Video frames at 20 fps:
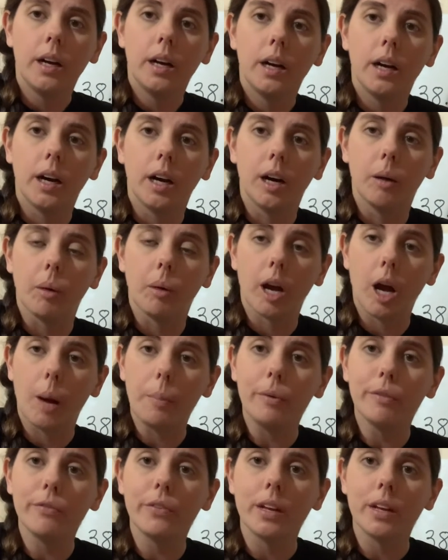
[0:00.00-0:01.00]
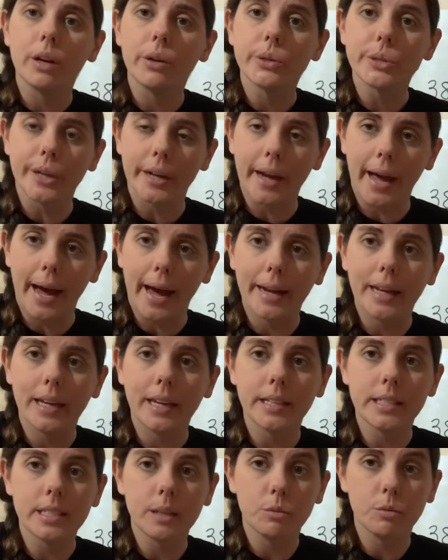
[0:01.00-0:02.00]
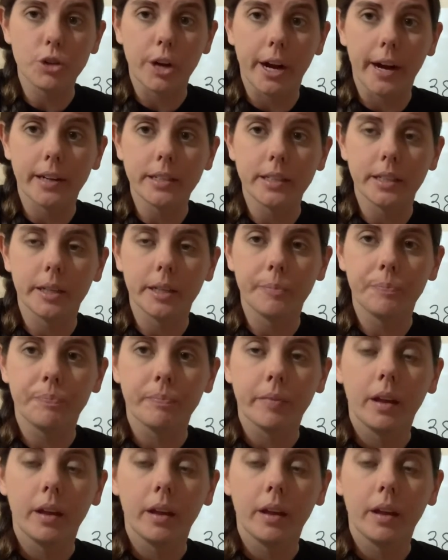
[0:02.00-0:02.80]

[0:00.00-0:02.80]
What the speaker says: a couple videos on adding and subtracting,